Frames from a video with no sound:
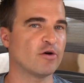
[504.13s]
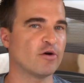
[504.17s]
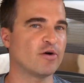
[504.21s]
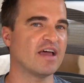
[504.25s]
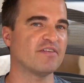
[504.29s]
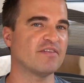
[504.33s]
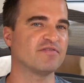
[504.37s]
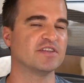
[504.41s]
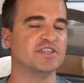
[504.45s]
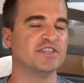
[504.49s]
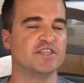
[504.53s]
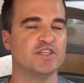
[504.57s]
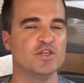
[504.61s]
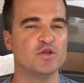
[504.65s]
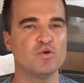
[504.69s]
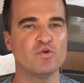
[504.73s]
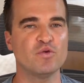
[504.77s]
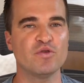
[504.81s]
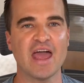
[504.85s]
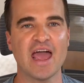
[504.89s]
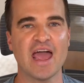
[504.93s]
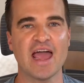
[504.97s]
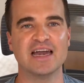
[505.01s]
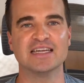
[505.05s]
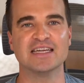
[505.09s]
I don't have to
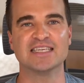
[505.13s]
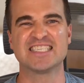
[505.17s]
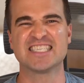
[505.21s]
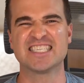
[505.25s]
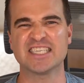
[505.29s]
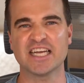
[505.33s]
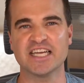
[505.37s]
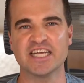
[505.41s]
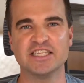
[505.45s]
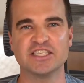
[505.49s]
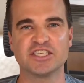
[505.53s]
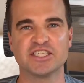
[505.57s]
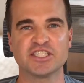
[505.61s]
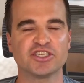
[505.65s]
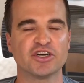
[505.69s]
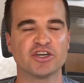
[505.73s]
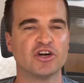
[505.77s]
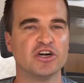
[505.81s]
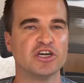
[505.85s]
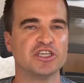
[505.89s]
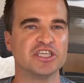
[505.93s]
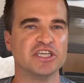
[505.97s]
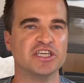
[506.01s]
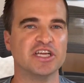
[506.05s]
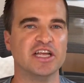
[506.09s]
do that site
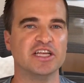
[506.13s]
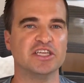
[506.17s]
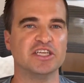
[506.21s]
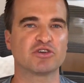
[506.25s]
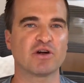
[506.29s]
search and,